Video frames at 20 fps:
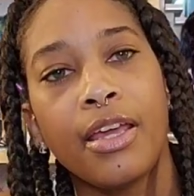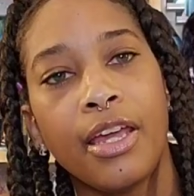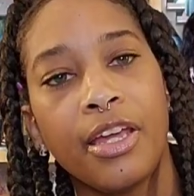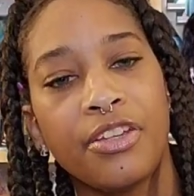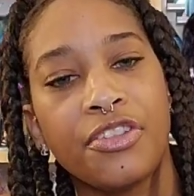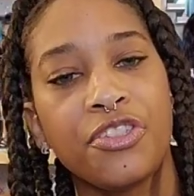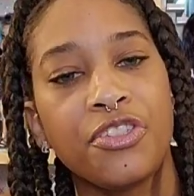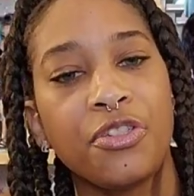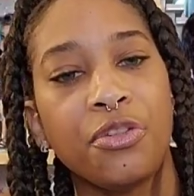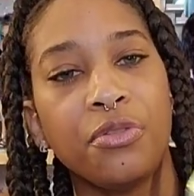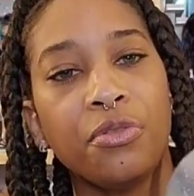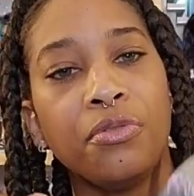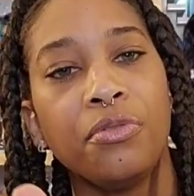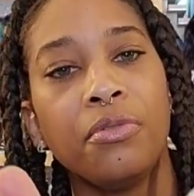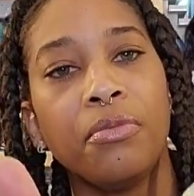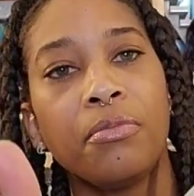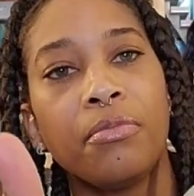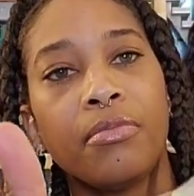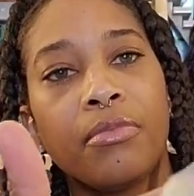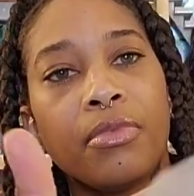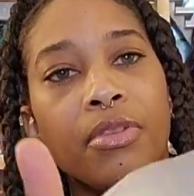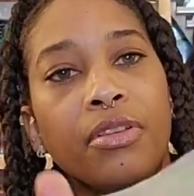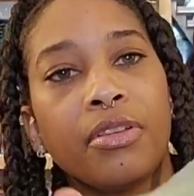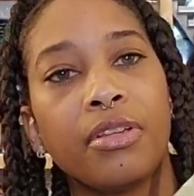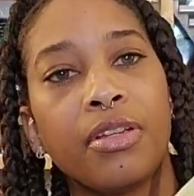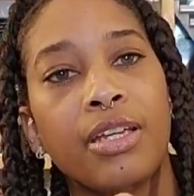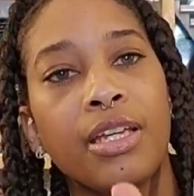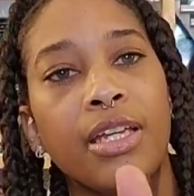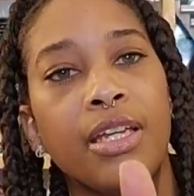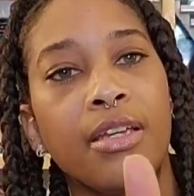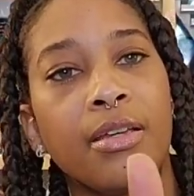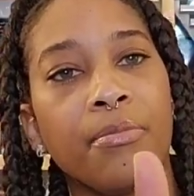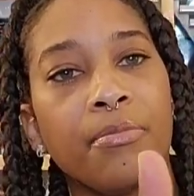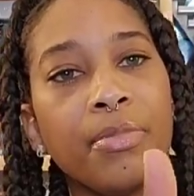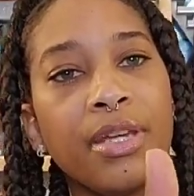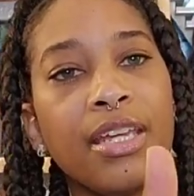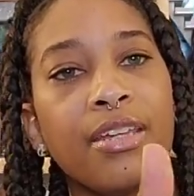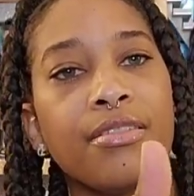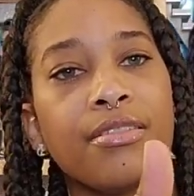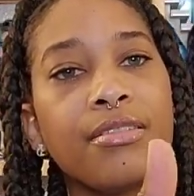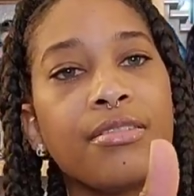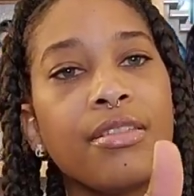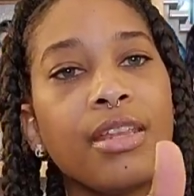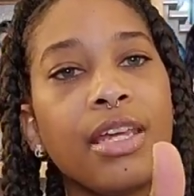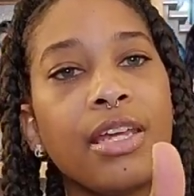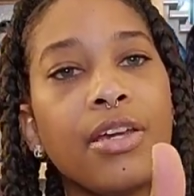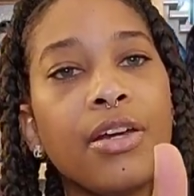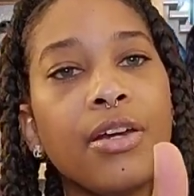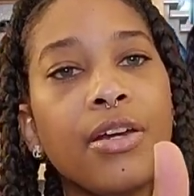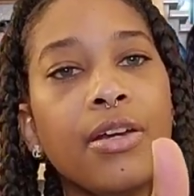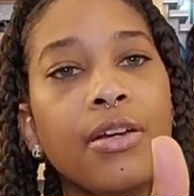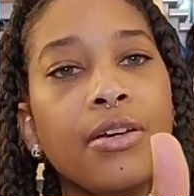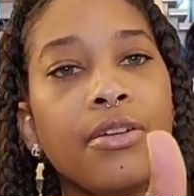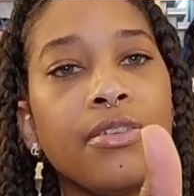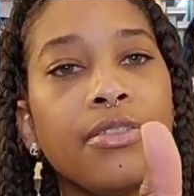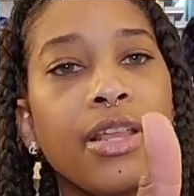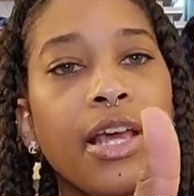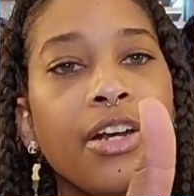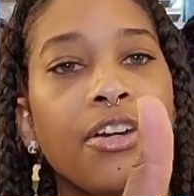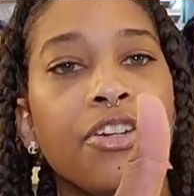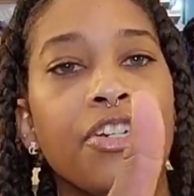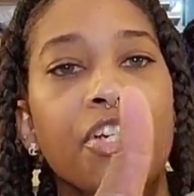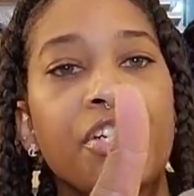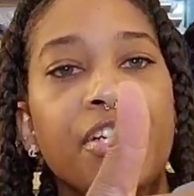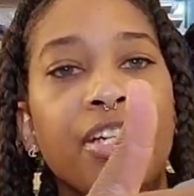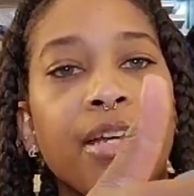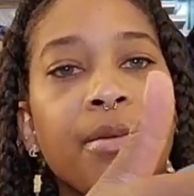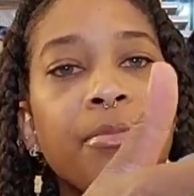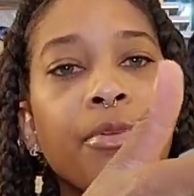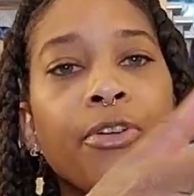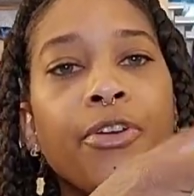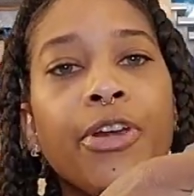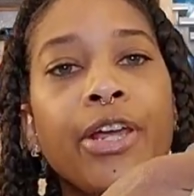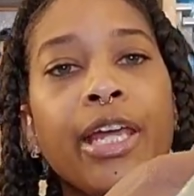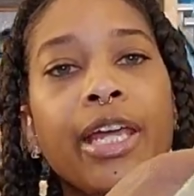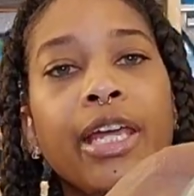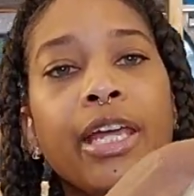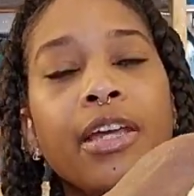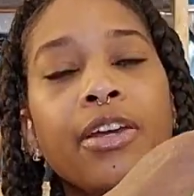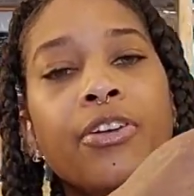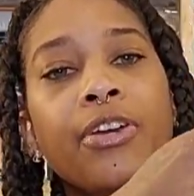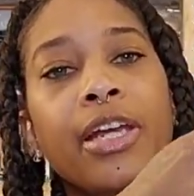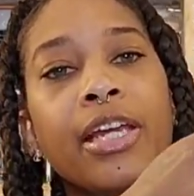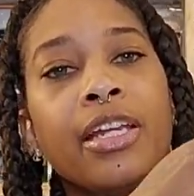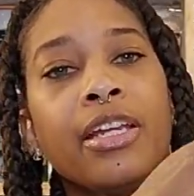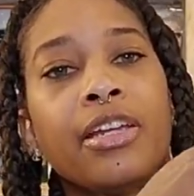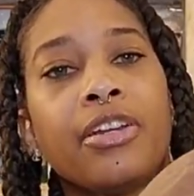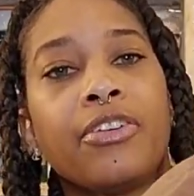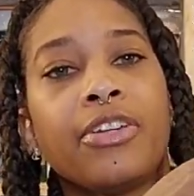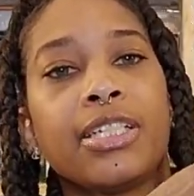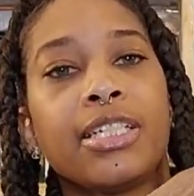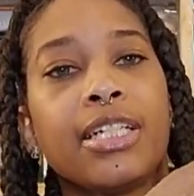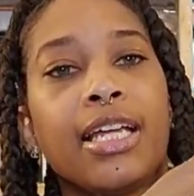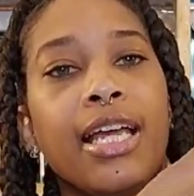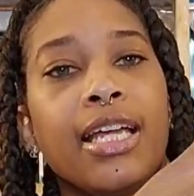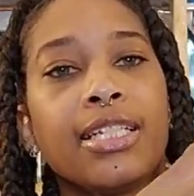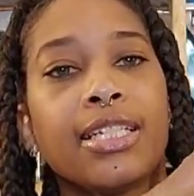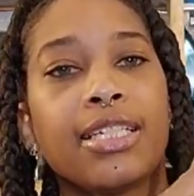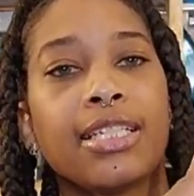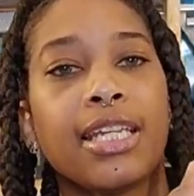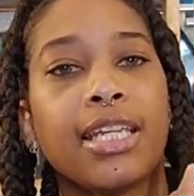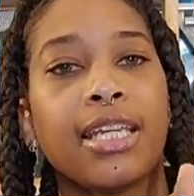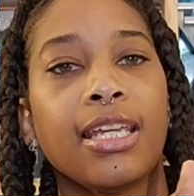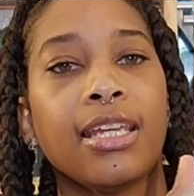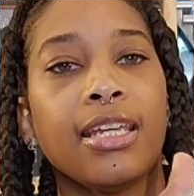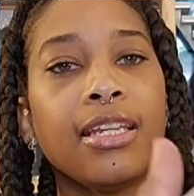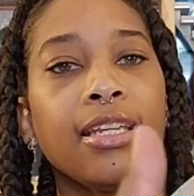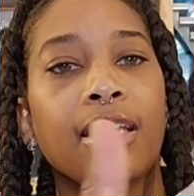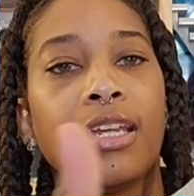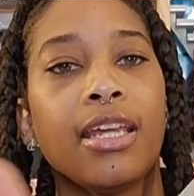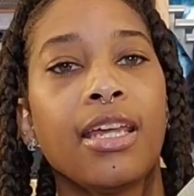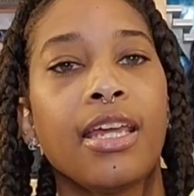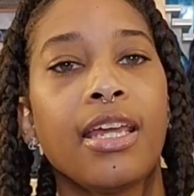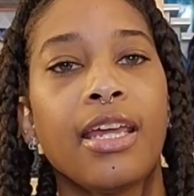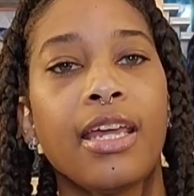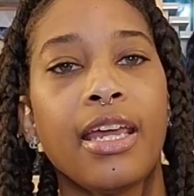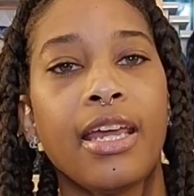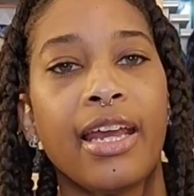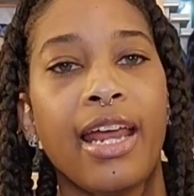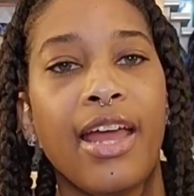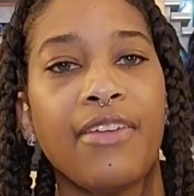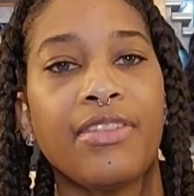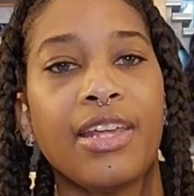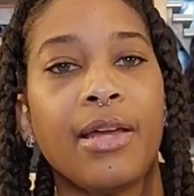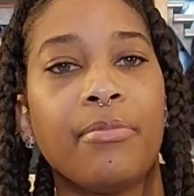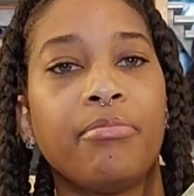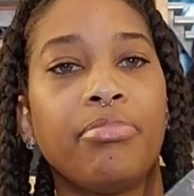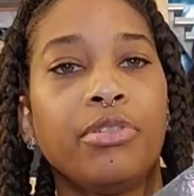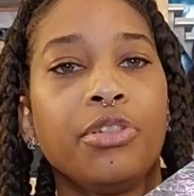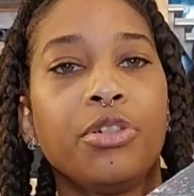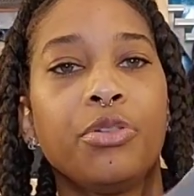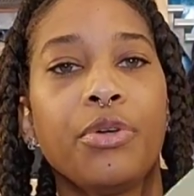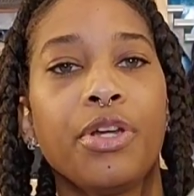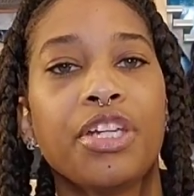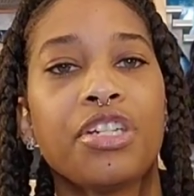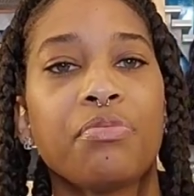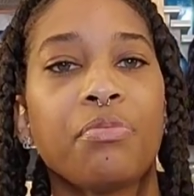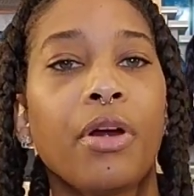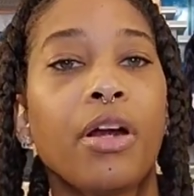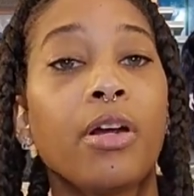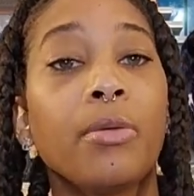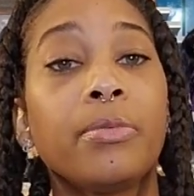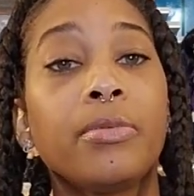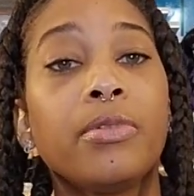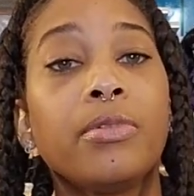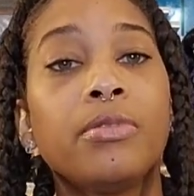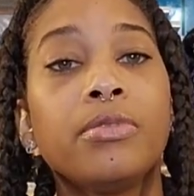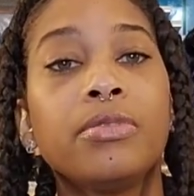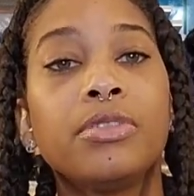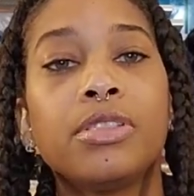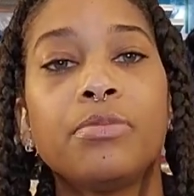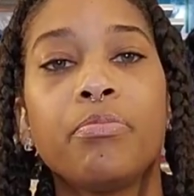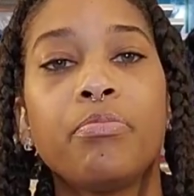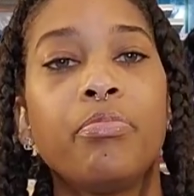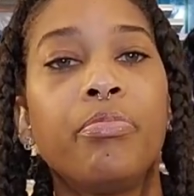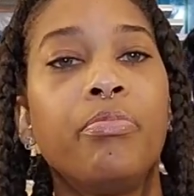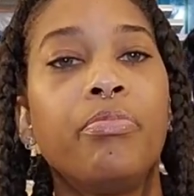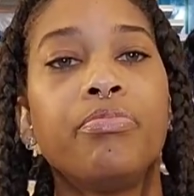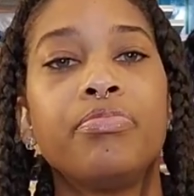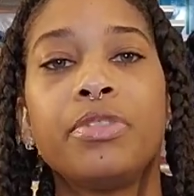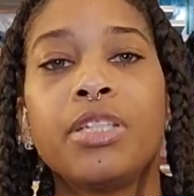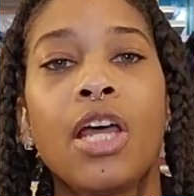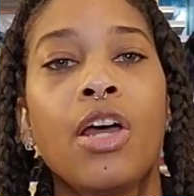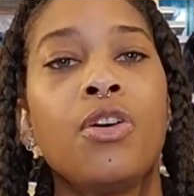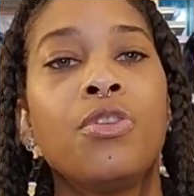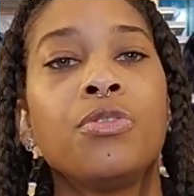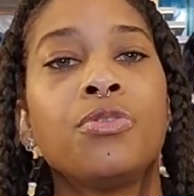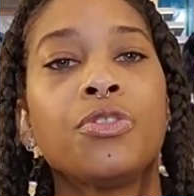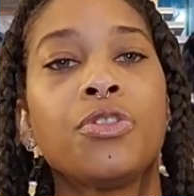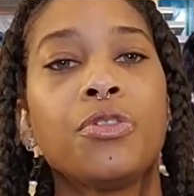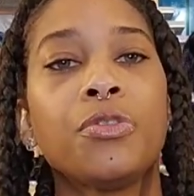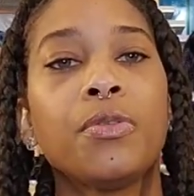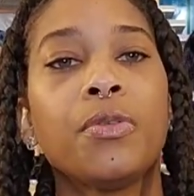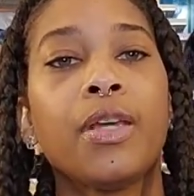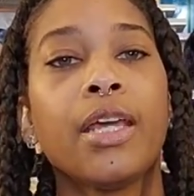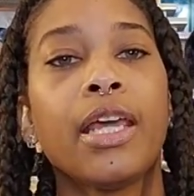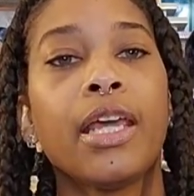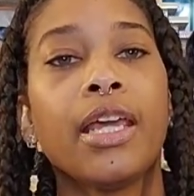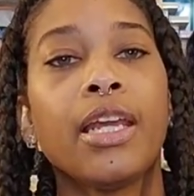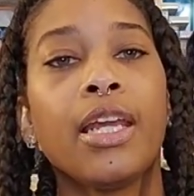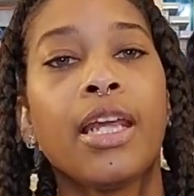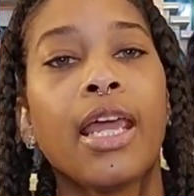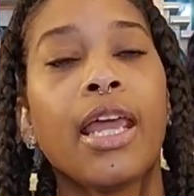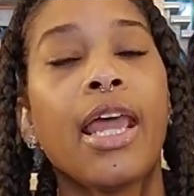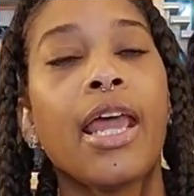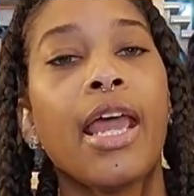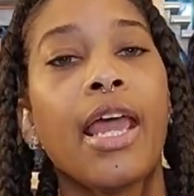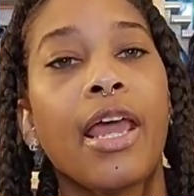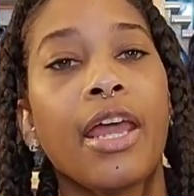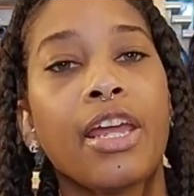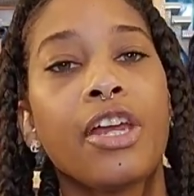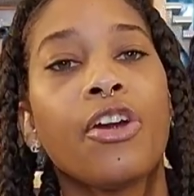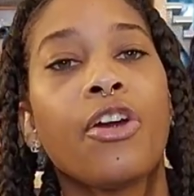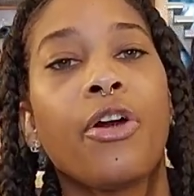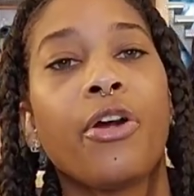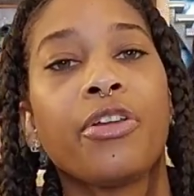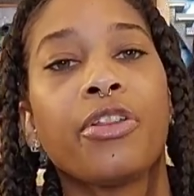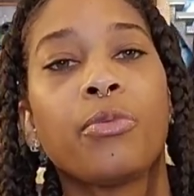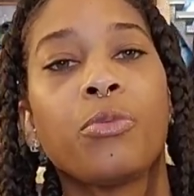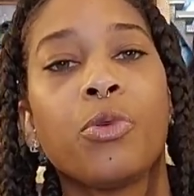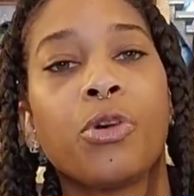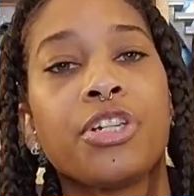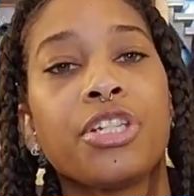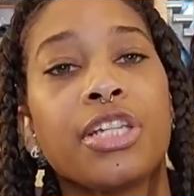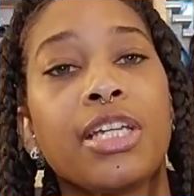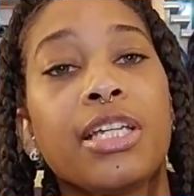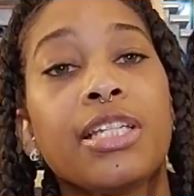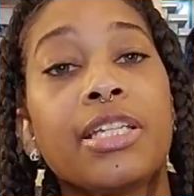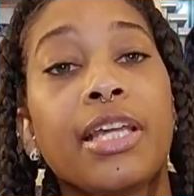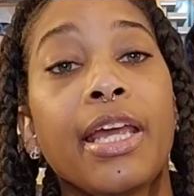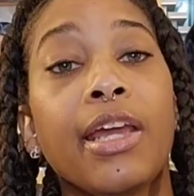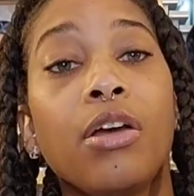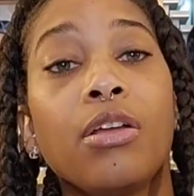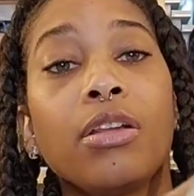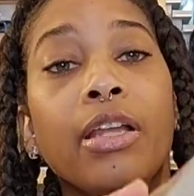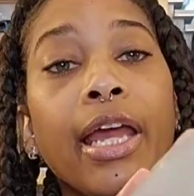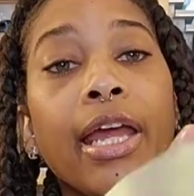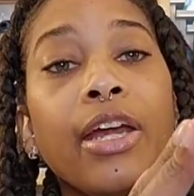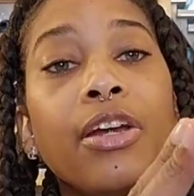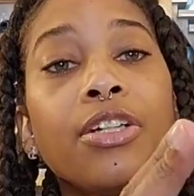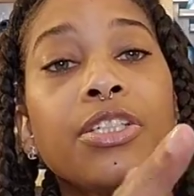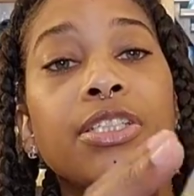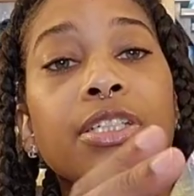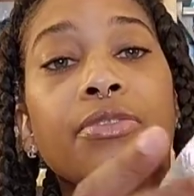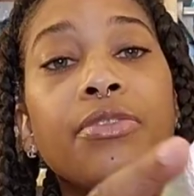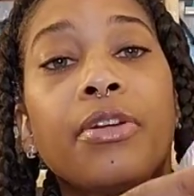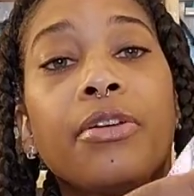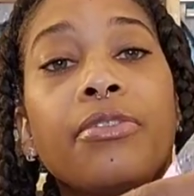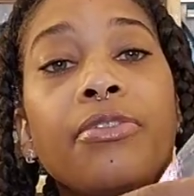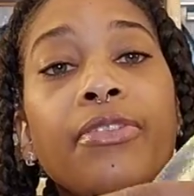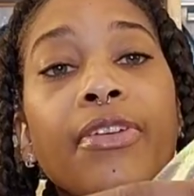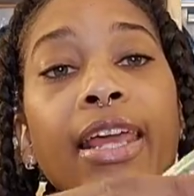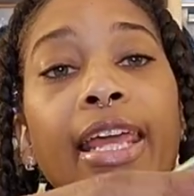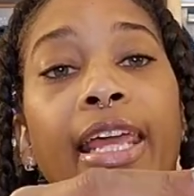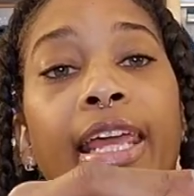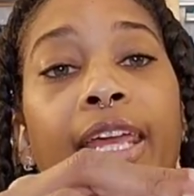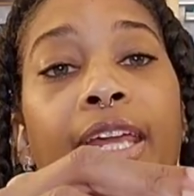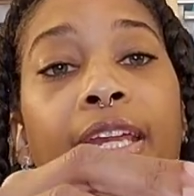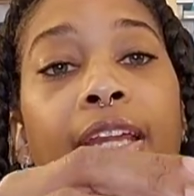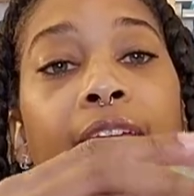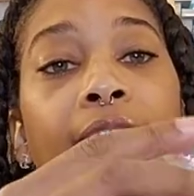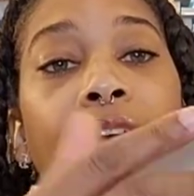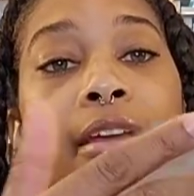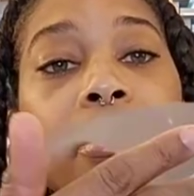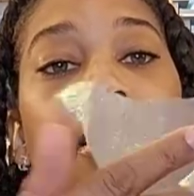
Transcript: It's two pieces here that are shimmery and iridescent and have that bluish purple tone to it. Here are the more detailed layers of her fin.